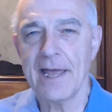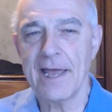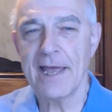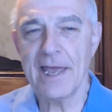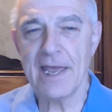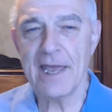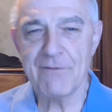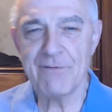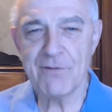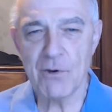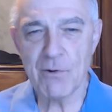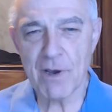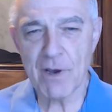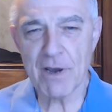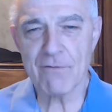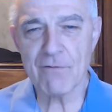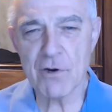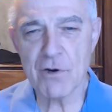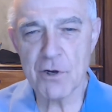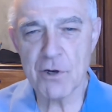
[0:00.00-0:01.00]
Have you
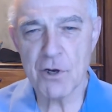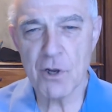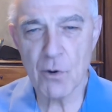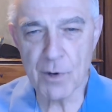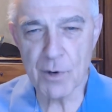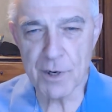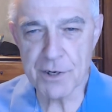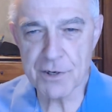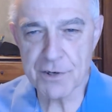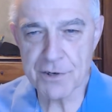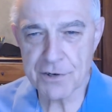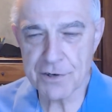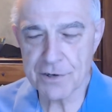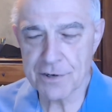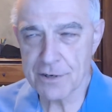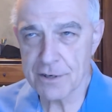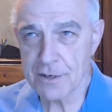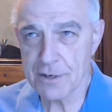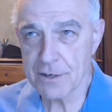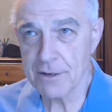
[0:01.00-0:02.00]
ever
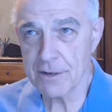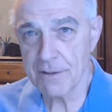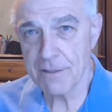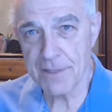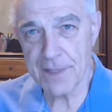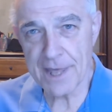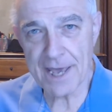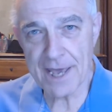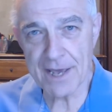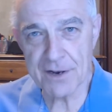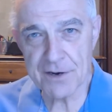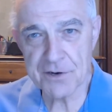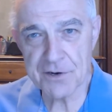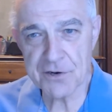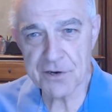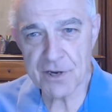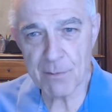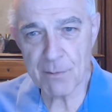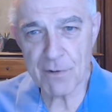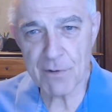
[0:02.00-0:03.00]
noticed that
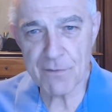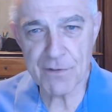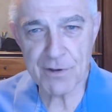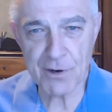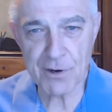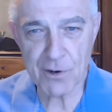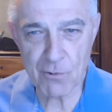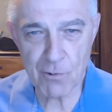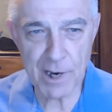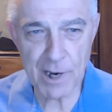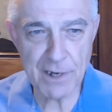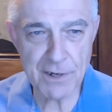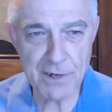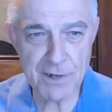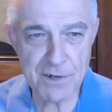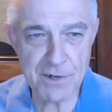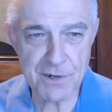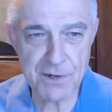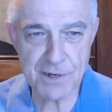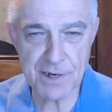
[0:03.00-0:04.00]
some of the
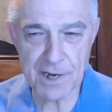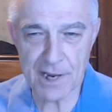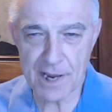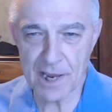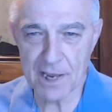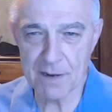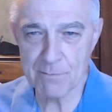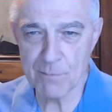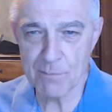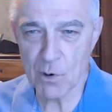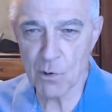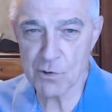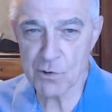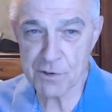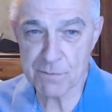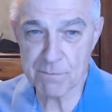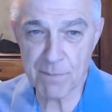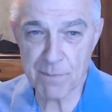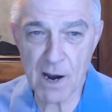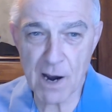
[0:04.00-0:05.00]
greatest and
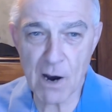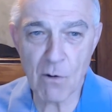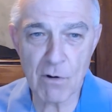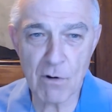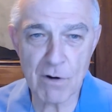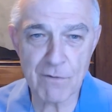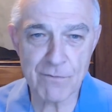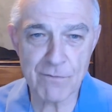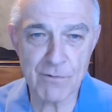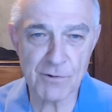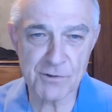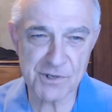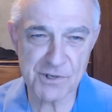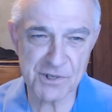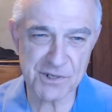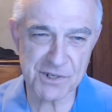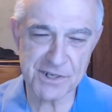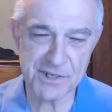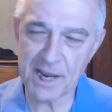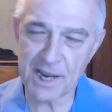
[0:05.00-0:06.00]
most powerful
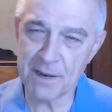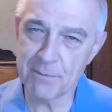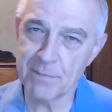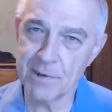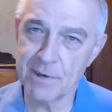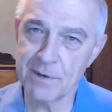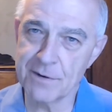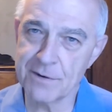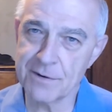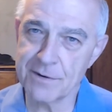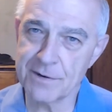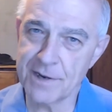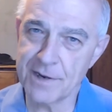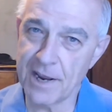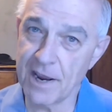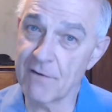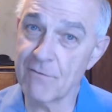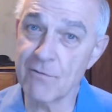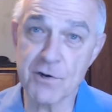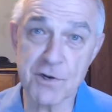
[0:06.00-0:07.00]
statements
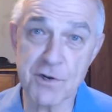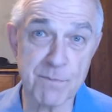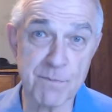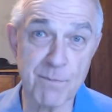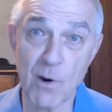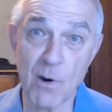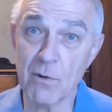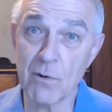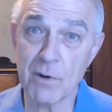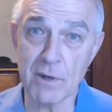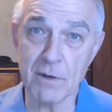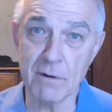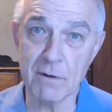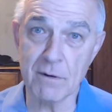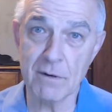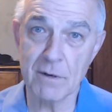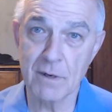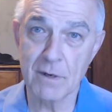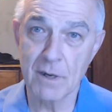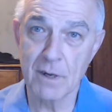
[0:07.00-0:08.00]
ever spoken
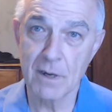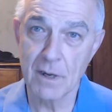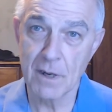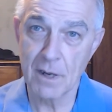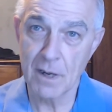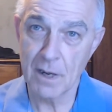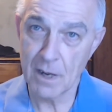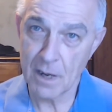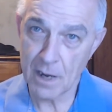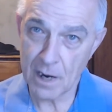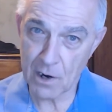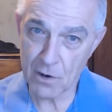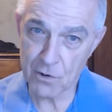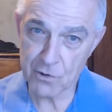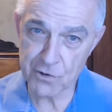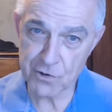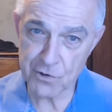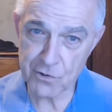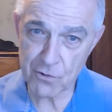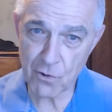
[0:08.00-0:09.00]
are
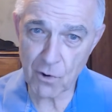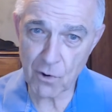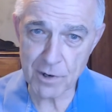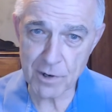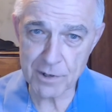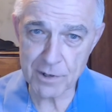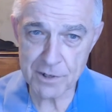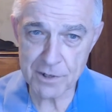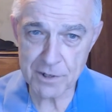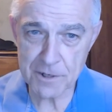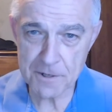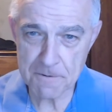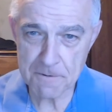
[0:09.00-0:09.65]
short?